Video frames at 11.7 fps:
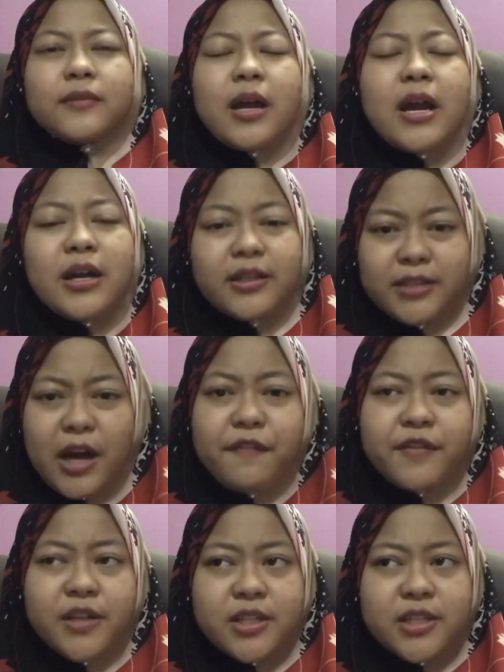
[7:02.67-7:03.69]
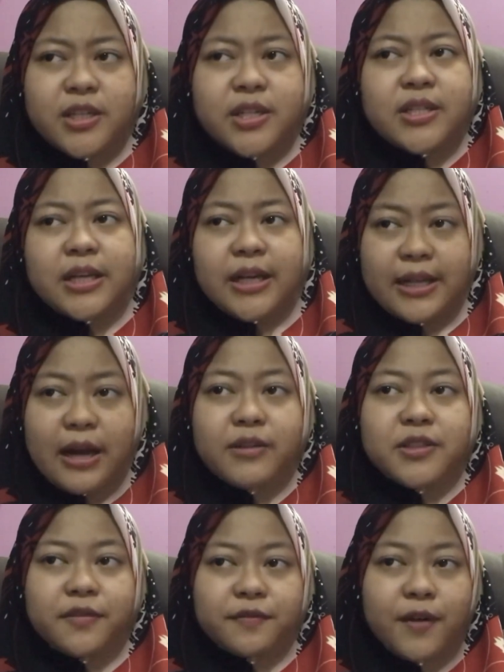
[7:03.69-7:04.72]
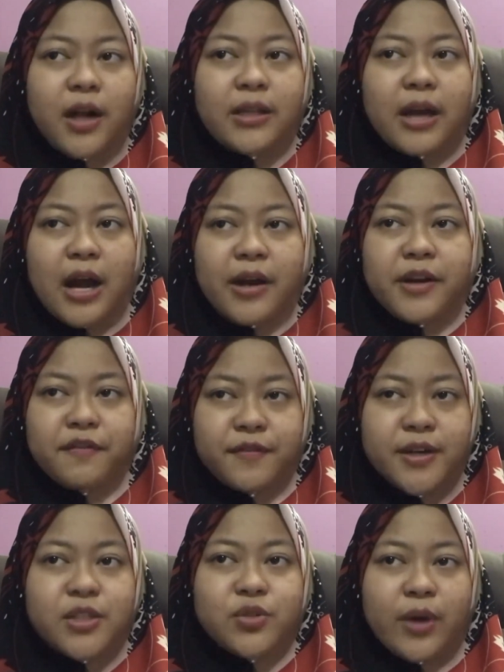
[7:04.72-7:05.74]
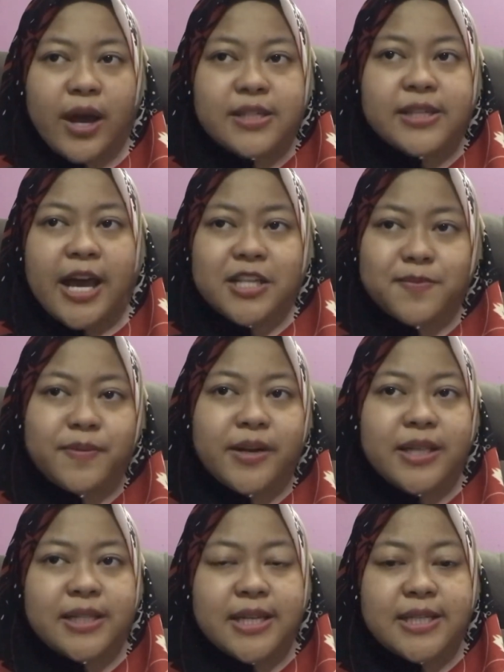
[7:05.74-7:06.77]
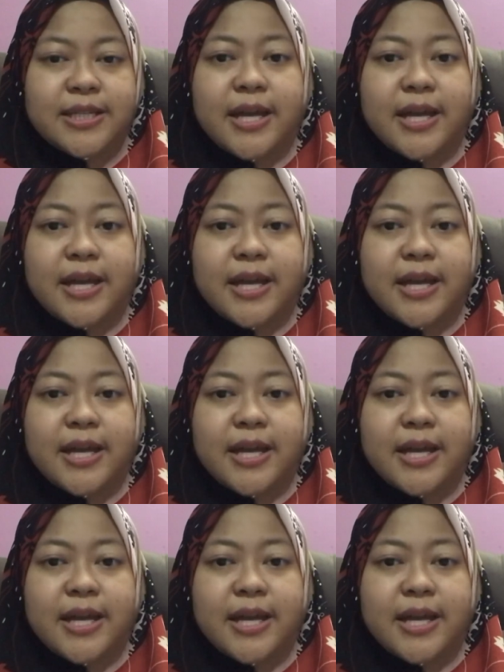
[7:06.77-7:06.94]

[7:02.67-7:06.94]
Roughnesses along the fault are referred to as asperities,